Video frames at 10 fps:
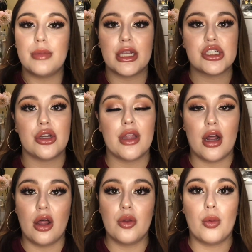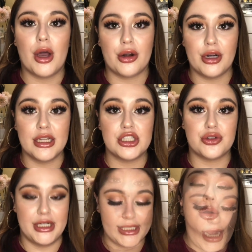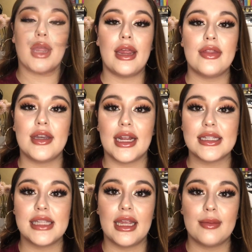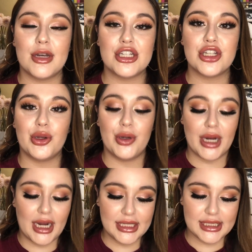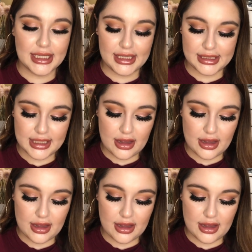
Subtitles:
make sure that all the water is drained out. Okay, the next thing I'm going to show you guys is